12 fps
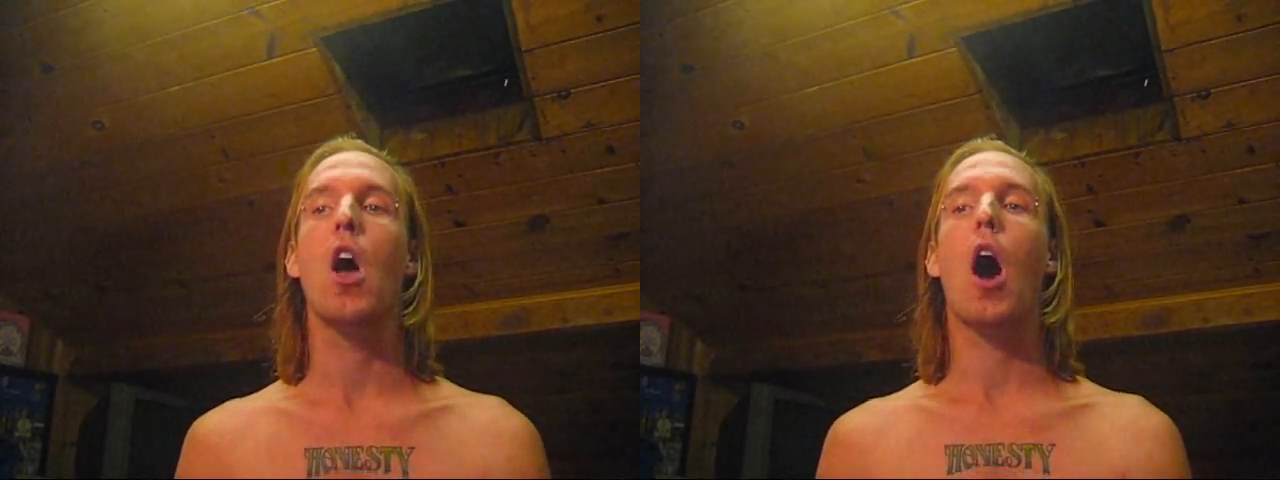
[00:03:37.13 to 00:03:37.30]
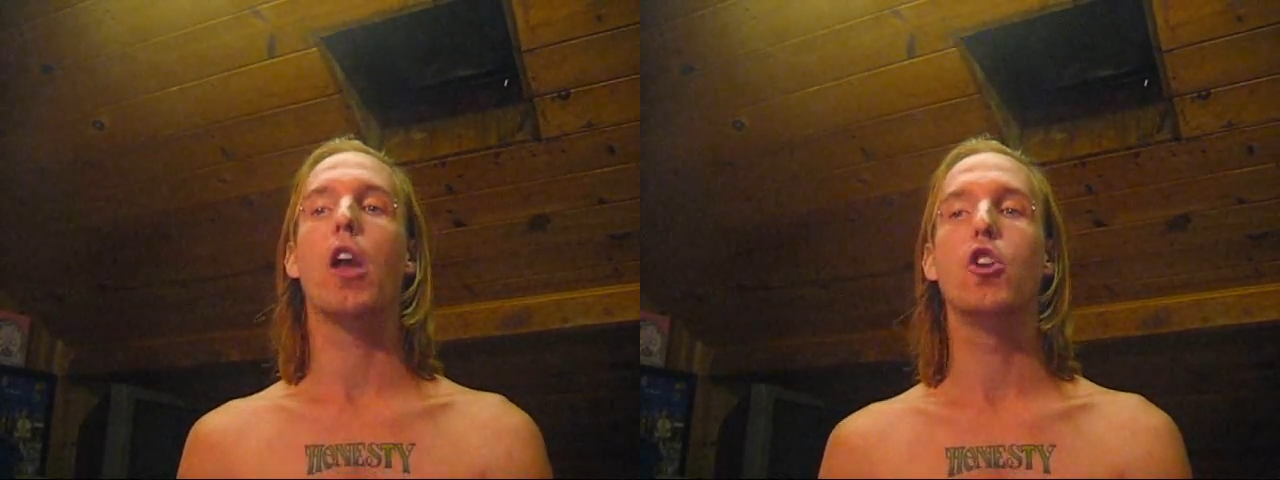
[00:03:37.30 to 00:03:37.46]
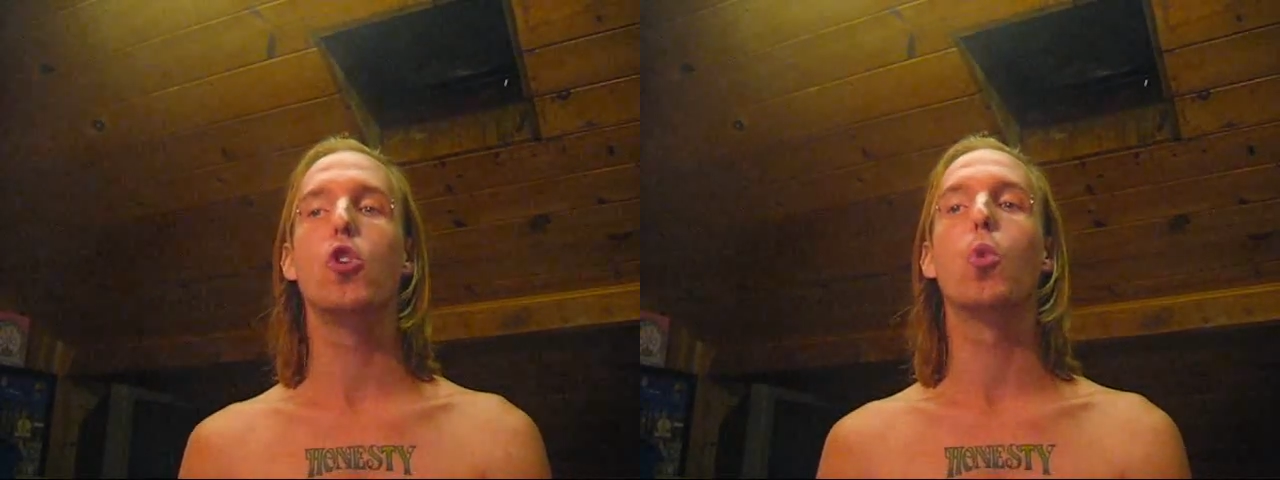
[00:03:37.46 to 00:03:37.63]

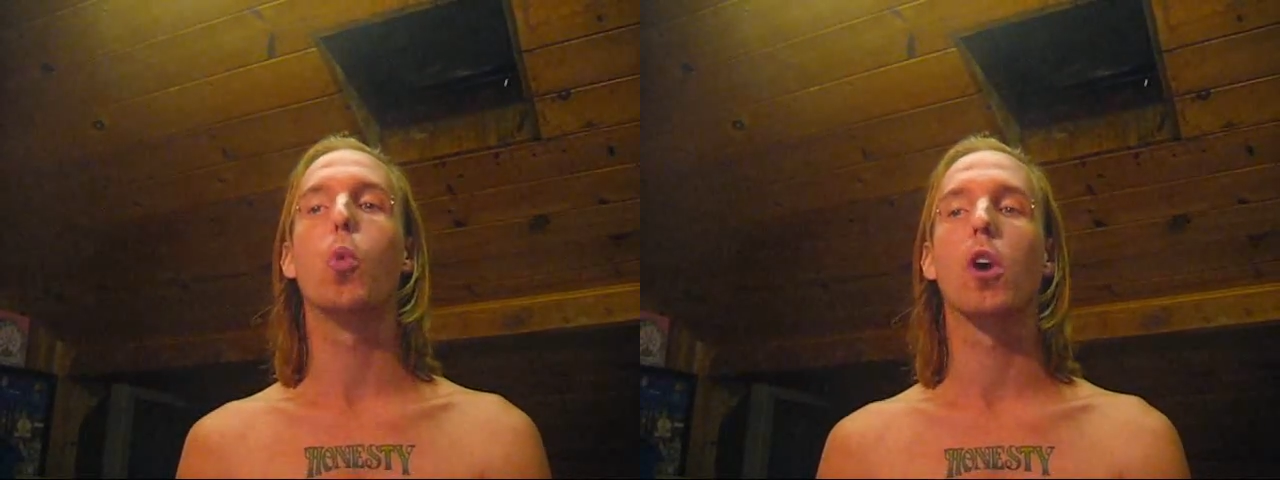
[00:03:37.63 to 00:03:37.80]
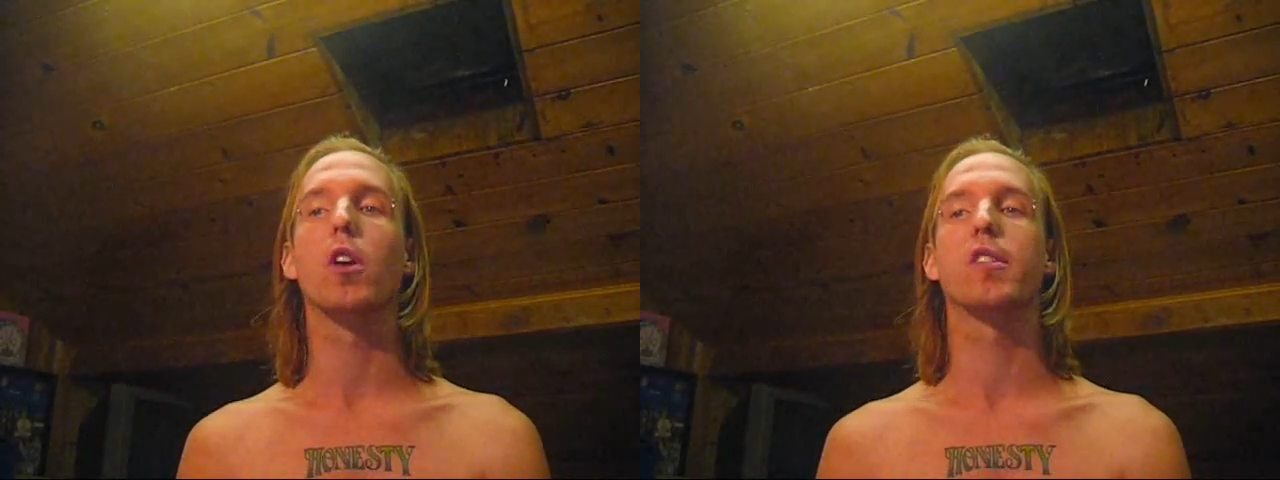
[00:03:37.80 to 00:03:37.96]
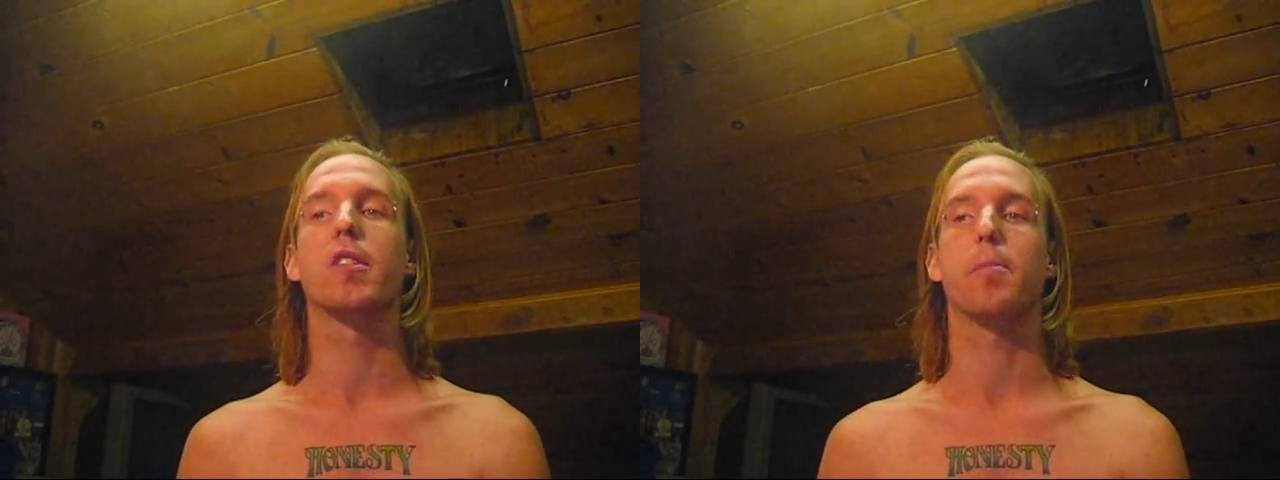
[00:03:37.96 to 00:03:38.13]
a new
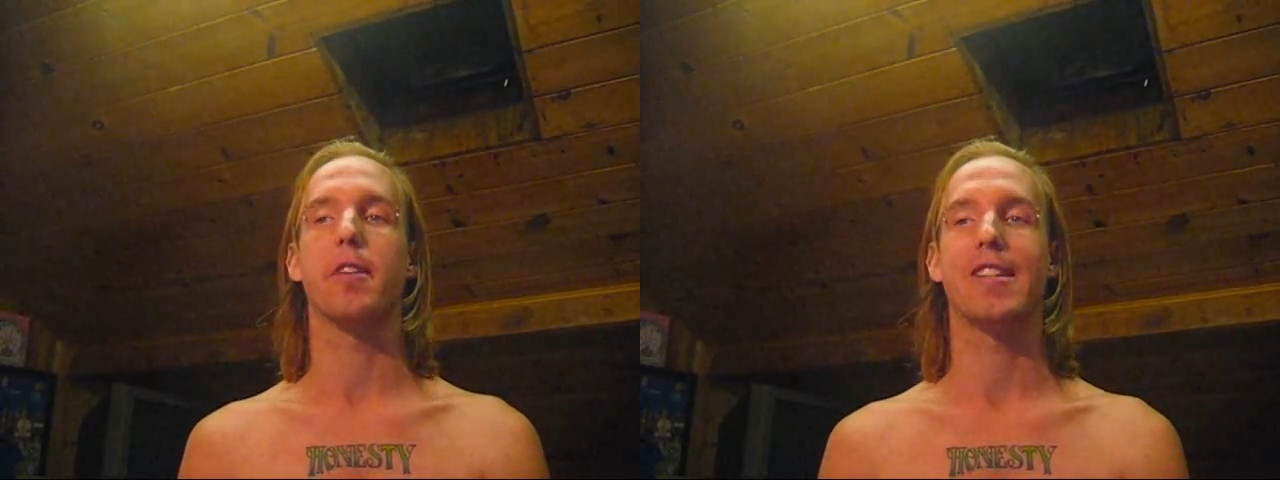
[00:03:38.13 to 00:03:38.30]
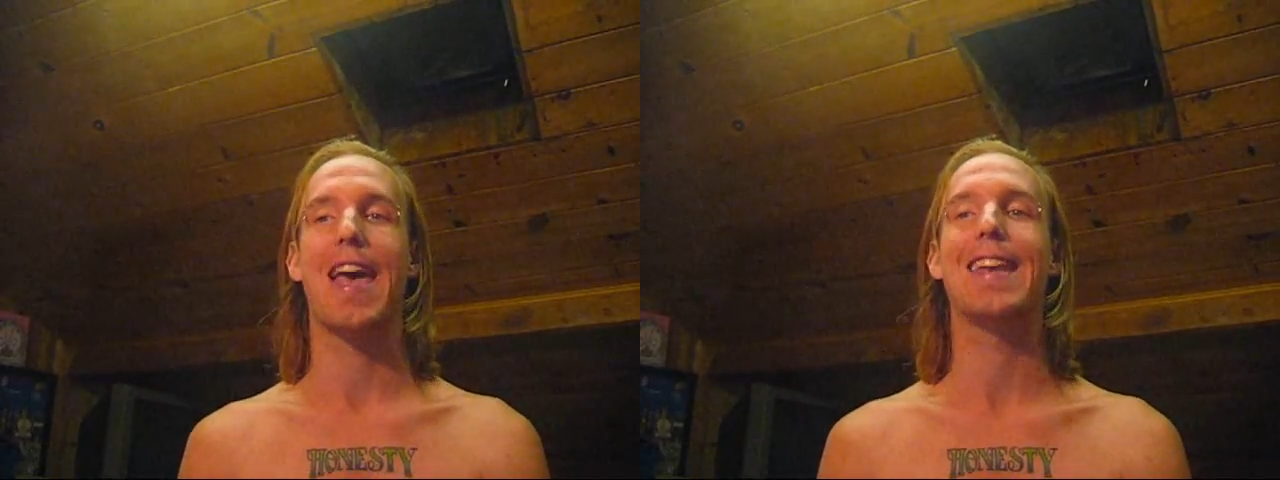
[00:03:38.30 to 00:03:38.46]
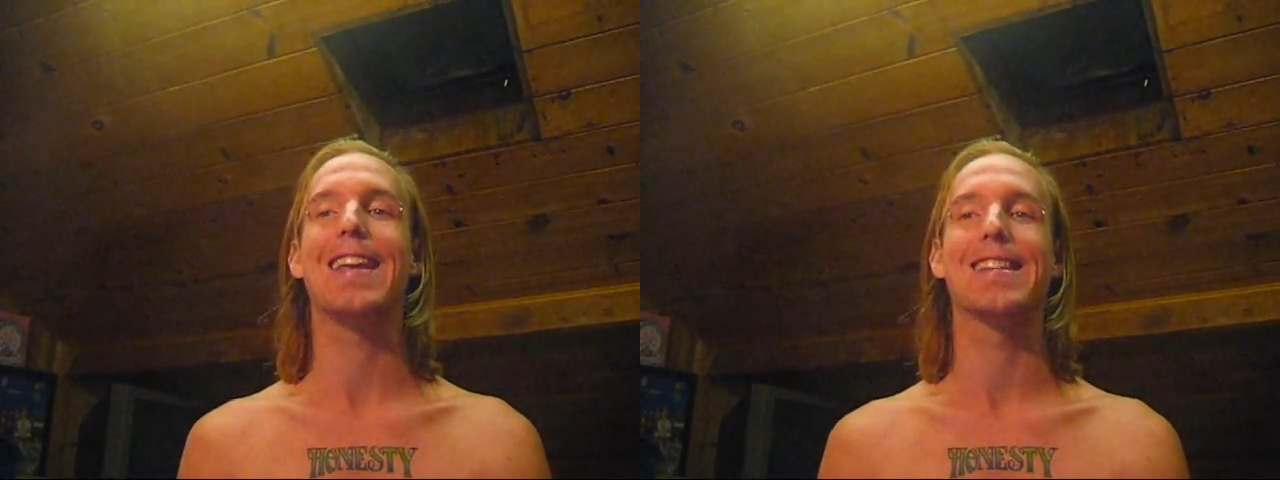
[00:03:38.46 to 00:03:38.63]
world to
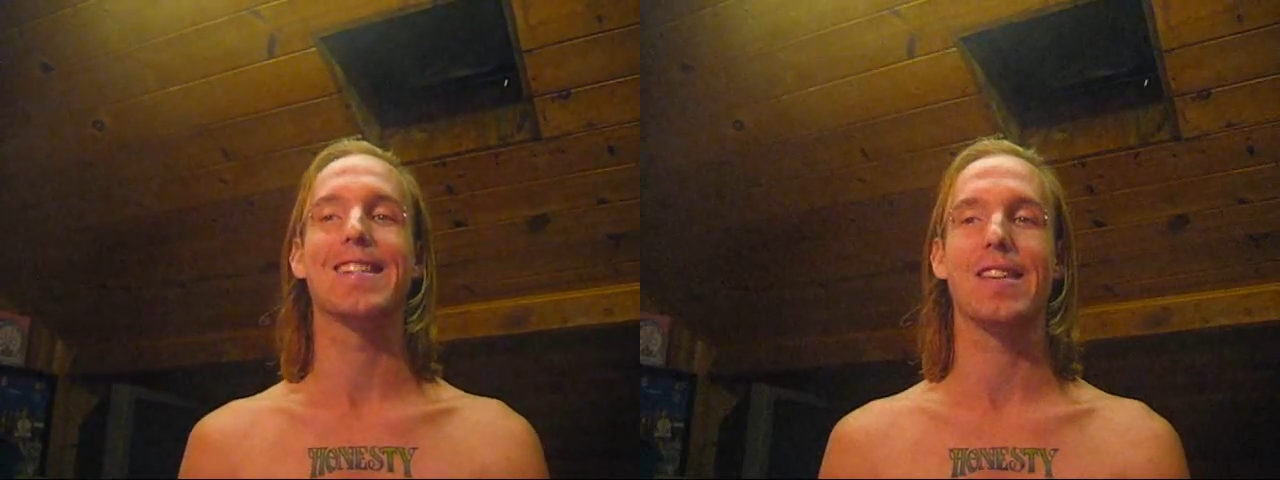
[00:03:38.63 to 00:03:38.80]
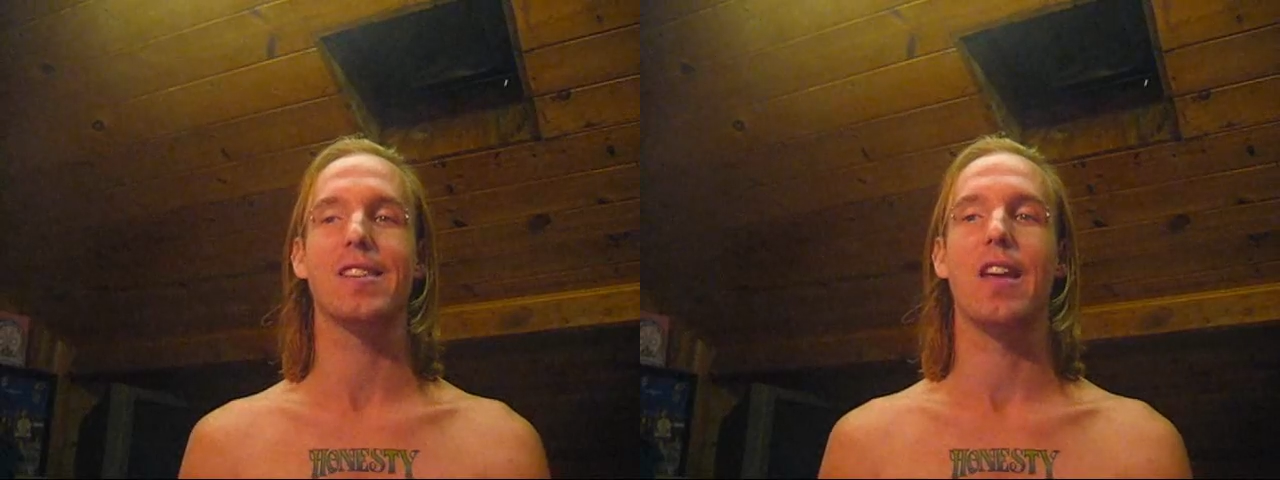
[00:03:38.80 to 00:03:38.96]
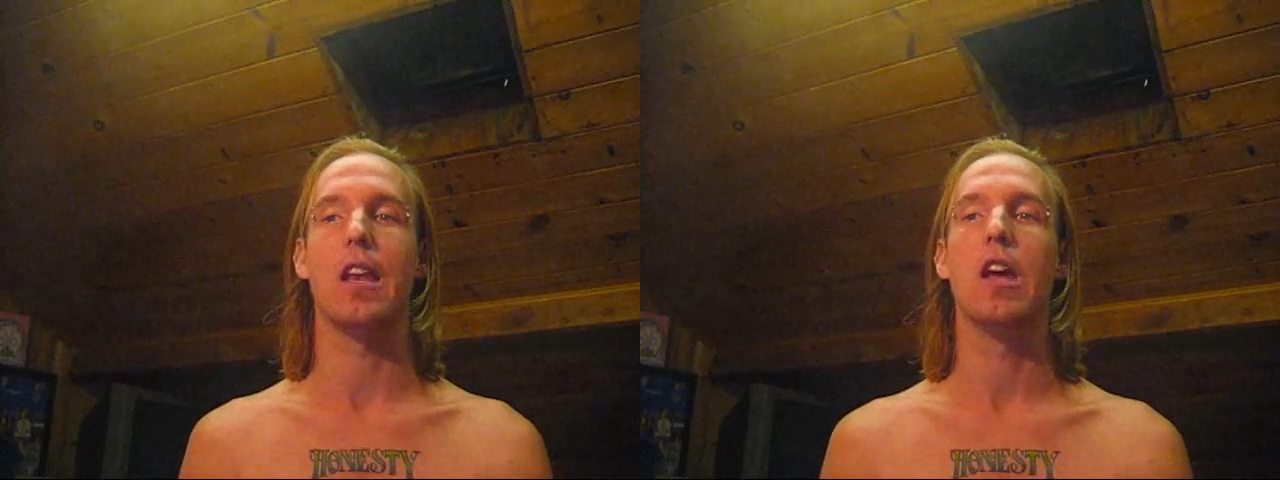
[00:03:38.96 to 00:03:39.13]
pretend
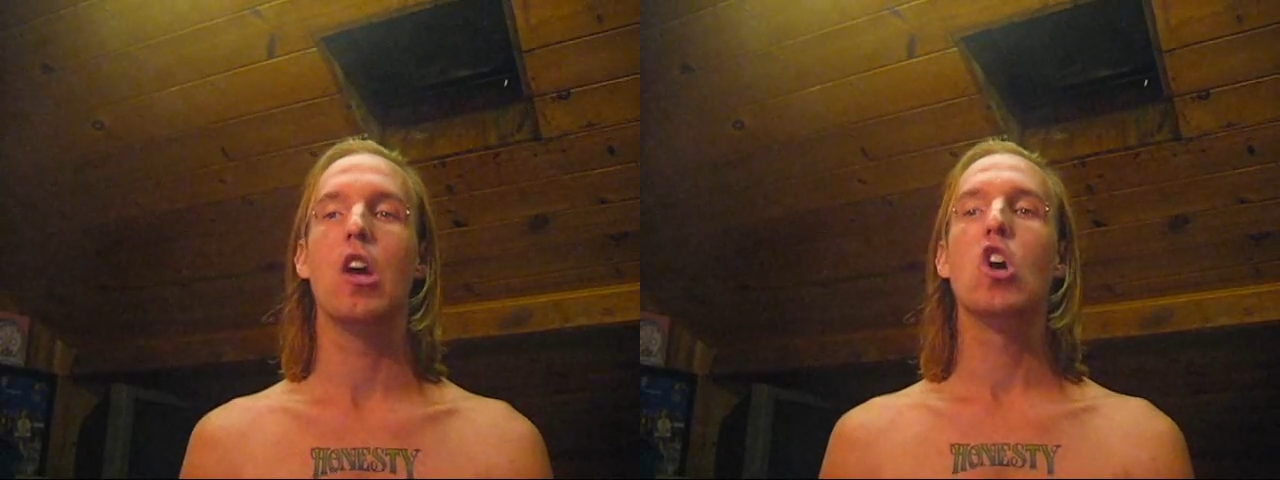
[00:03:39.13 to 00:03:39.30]
existed.